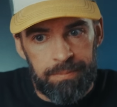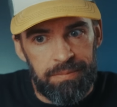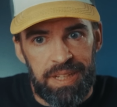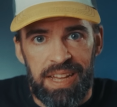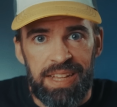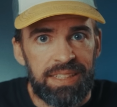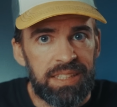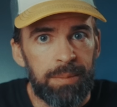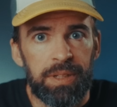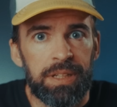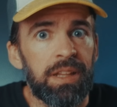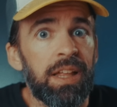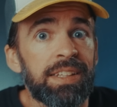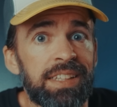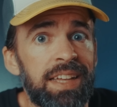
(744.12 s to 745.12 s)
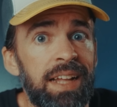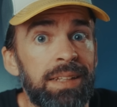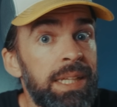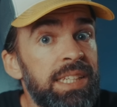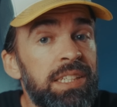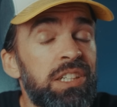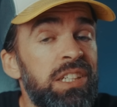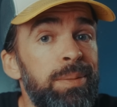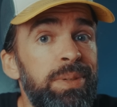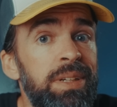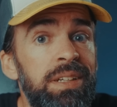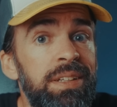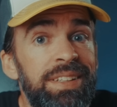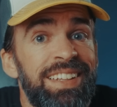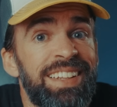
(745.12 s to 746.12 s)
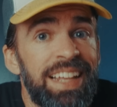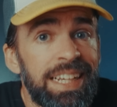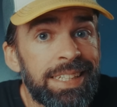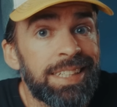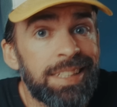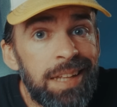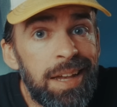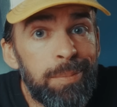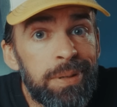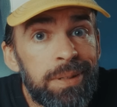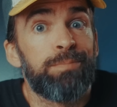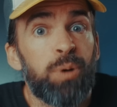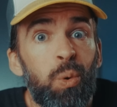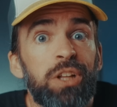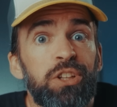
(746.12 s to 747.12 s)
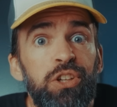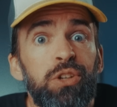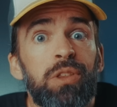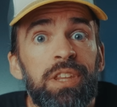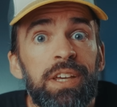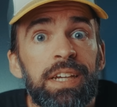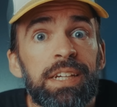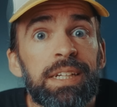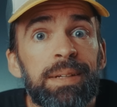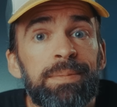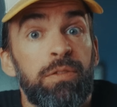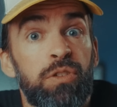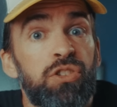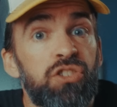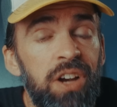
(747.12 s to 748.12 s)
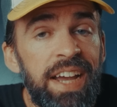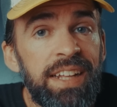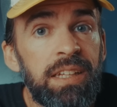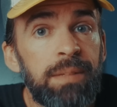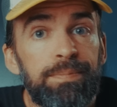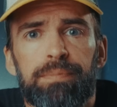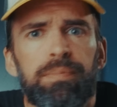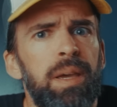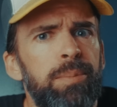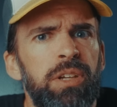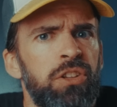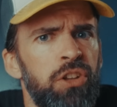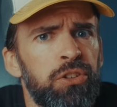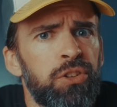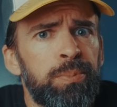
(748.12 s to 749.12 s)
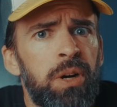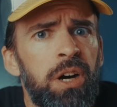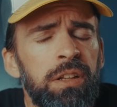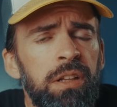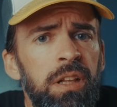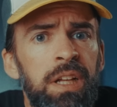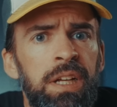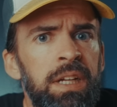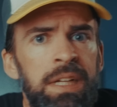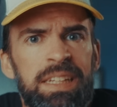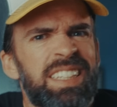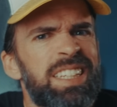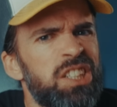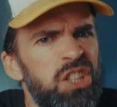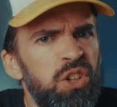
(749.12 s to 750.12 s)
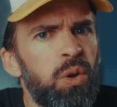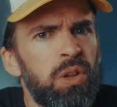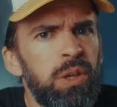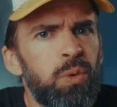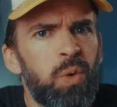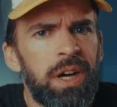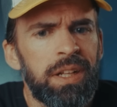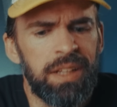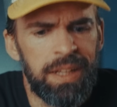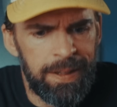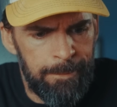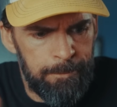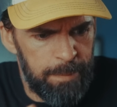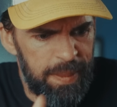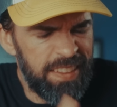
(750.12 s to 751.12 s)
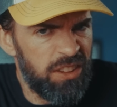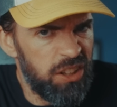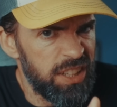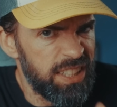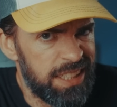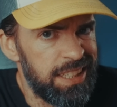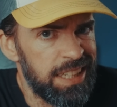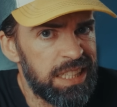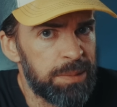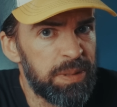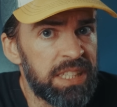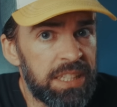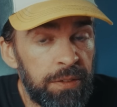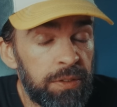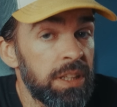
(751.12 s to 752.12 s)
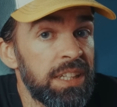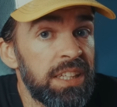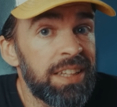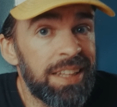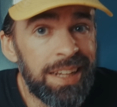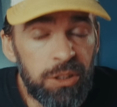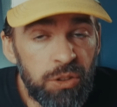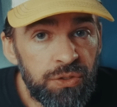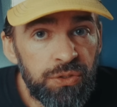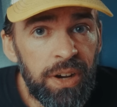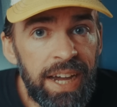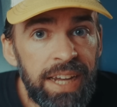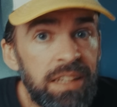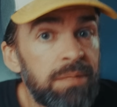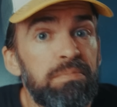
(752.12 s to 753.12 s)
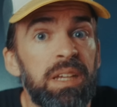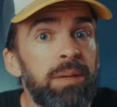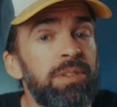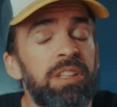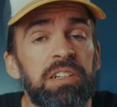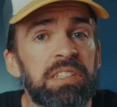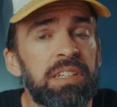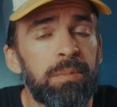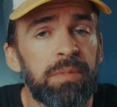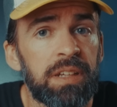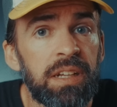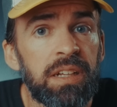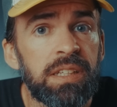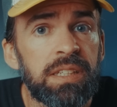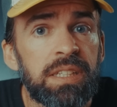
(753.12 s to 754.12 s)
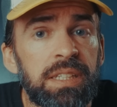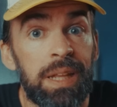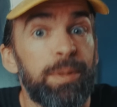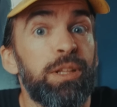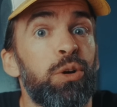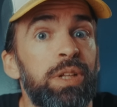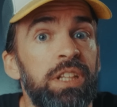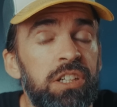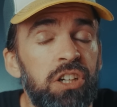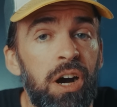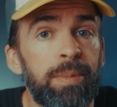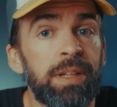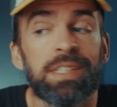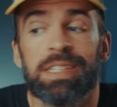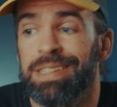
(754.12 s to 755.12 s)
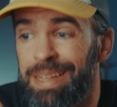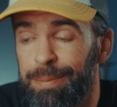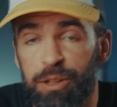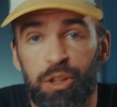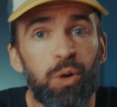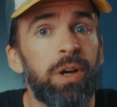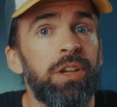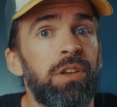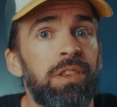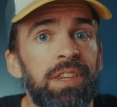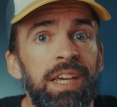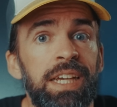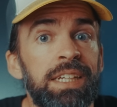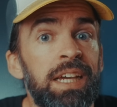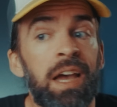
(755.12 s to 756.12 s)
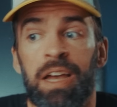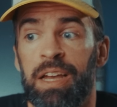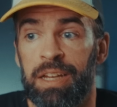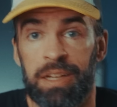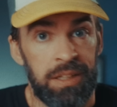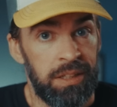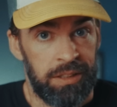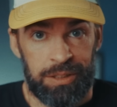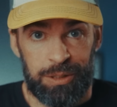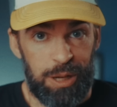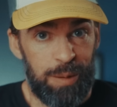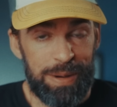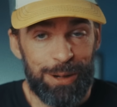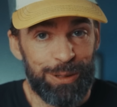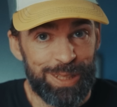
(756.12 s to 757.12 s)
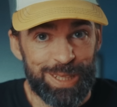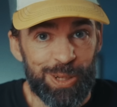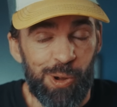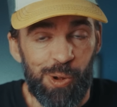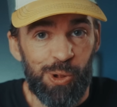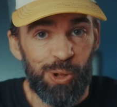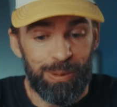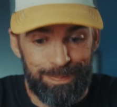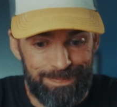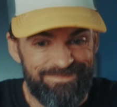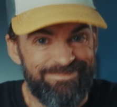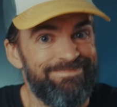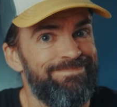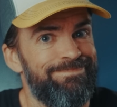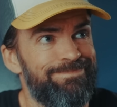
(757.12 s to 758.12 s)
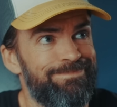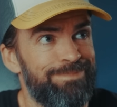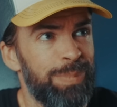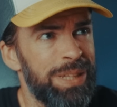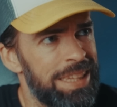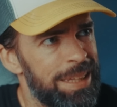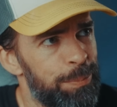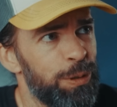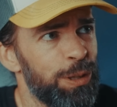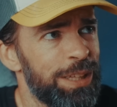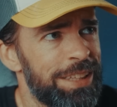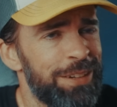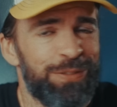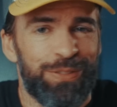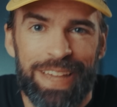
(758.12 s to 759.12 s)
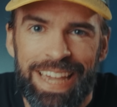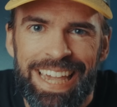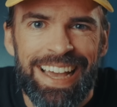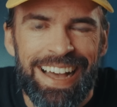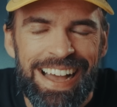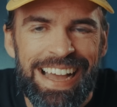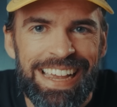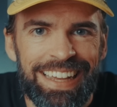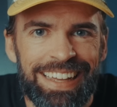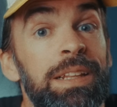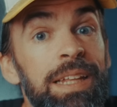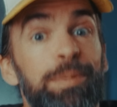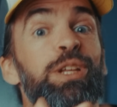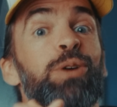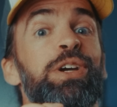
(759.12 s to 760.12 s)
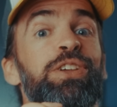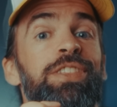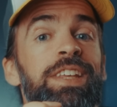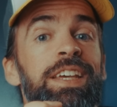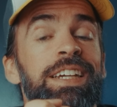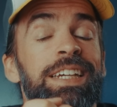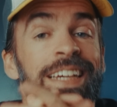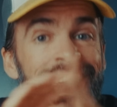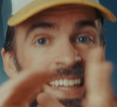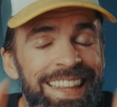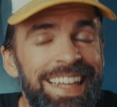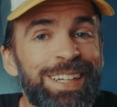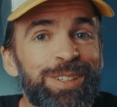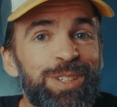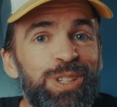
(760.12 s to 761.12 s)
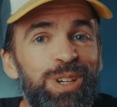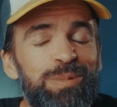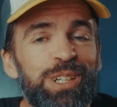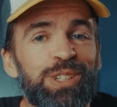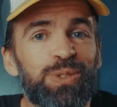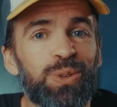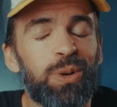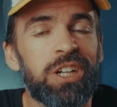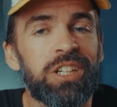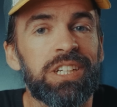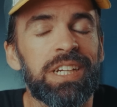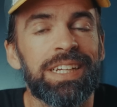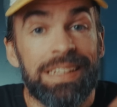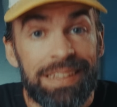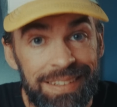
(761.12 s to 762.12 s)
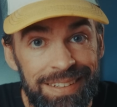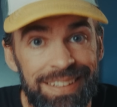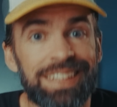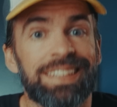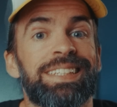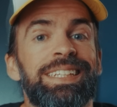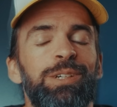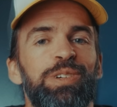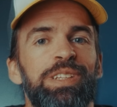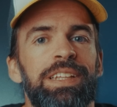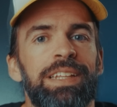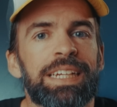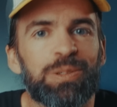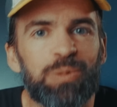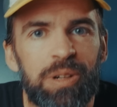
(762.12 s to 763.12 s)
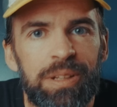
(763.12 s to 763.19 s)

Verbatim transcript: yeah, something like that is gonna be the next step. But what do you think? Have you tried it? Maybe another model? This is the only one that does this specifically that I could find. Maybe there's something else. Let me know in the comments. Let me know what you think about this whole manipulative AI. Let me know what you think. Thank you so much for watching and see you in the next